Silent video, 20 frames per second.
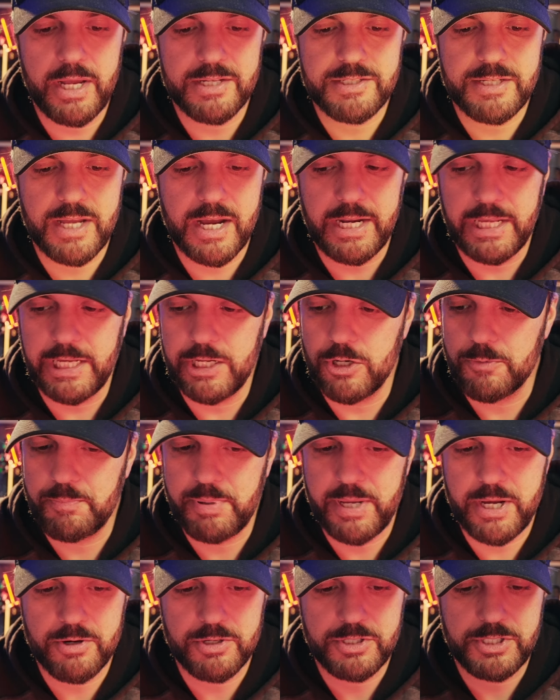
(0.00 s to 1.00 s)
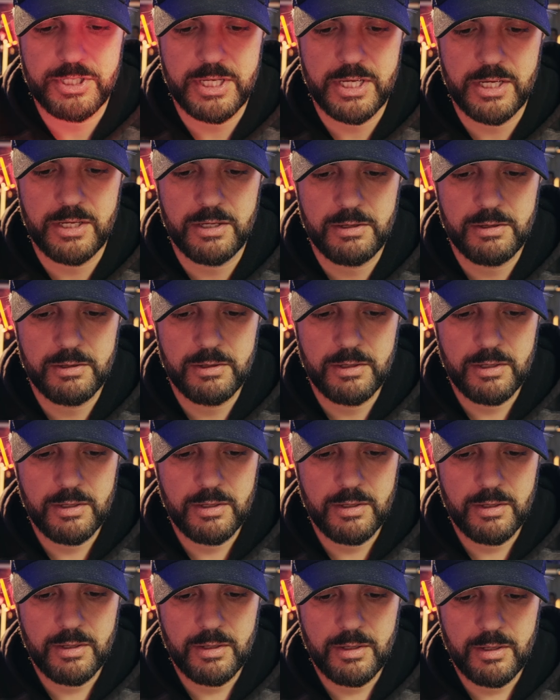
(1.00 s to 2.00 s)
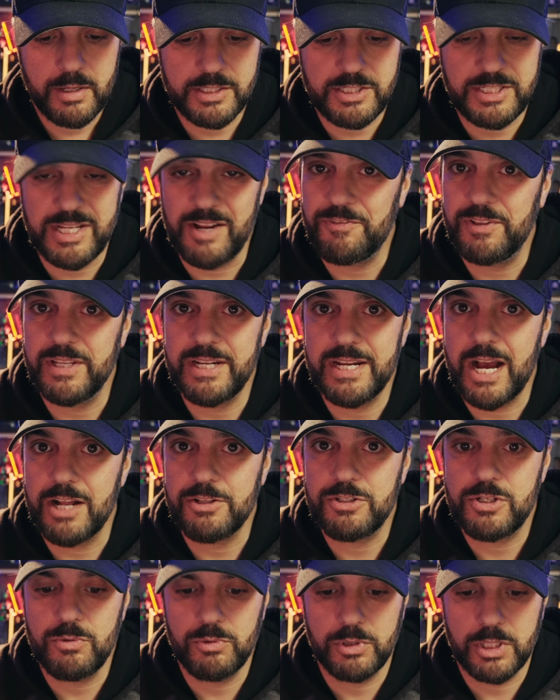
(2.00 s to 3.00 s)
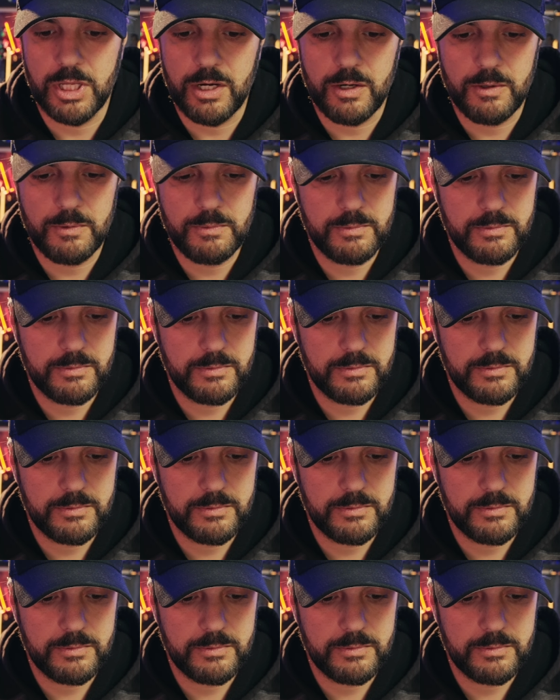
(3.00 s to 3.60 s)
it's not ear-piercing. It's definitely not too low.